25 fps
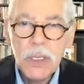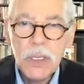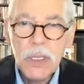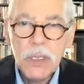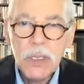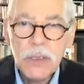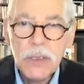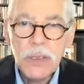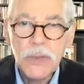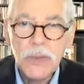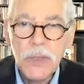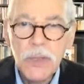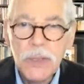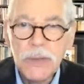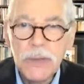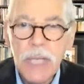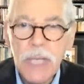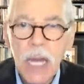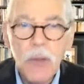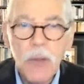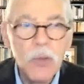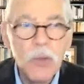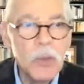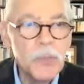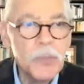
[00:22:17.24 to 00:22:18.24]
so that
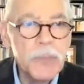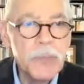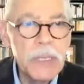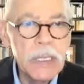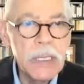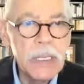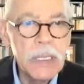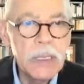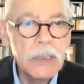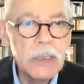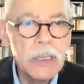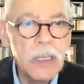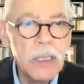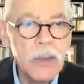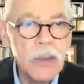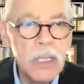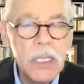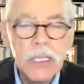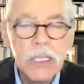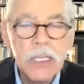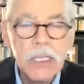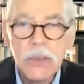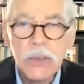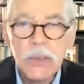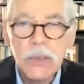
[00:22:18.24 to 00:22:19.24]
that will pique their
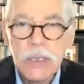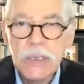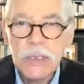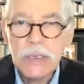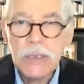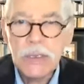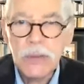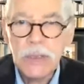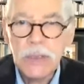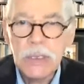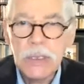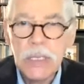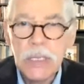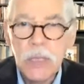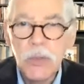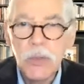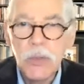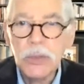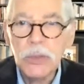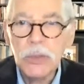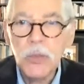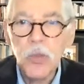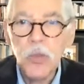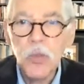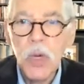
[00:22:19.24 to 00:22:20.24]
interest, so that they
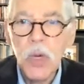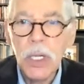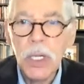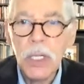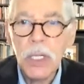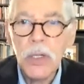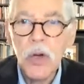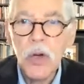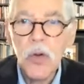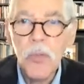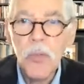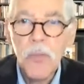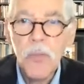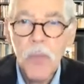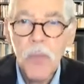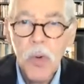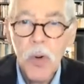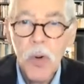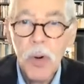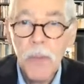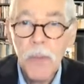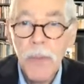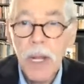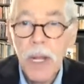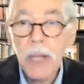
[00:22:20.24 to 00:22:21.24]
will want to know
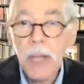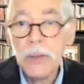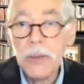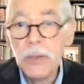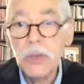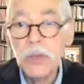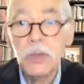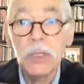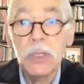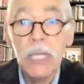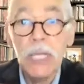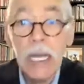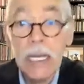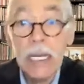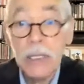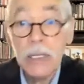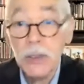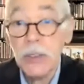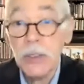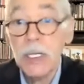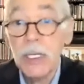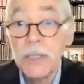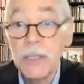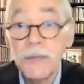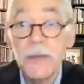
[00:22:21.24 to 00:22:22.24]
more about you
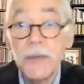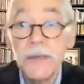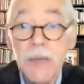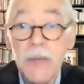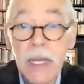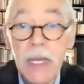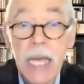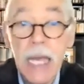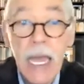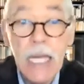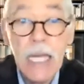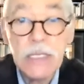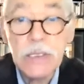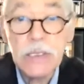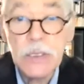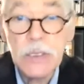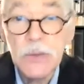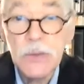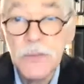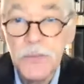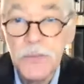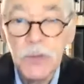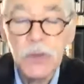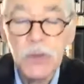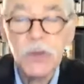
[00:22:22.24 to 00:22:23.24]
later, and then they ask you
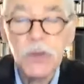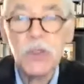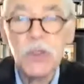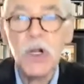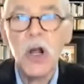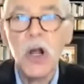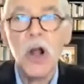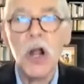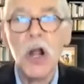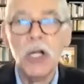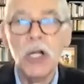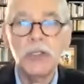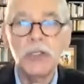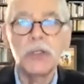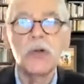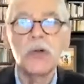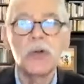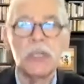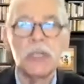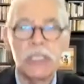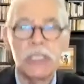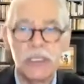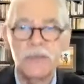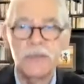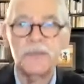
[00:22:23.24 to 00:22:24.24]
for your card. You
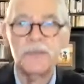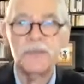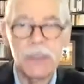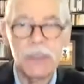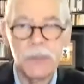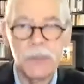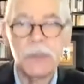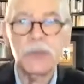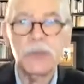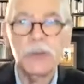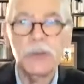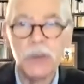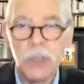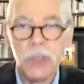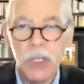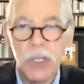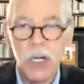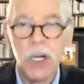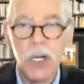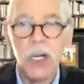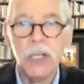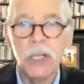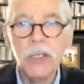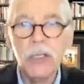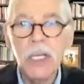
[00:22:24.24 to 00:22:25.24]
don't give people your
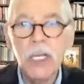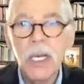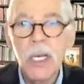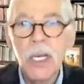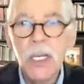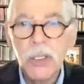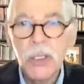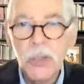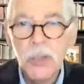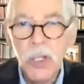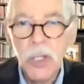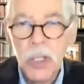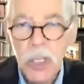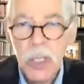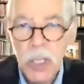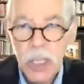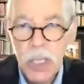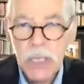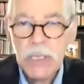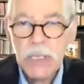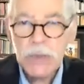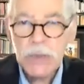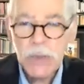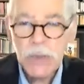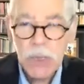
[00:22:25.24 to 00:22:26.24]
card. Your
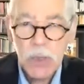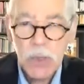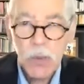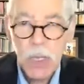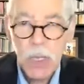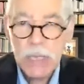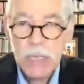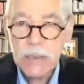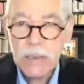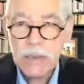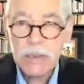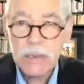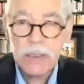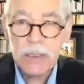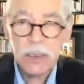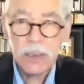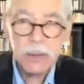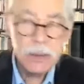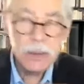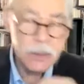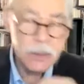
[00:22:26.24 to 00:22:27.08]
card is requested,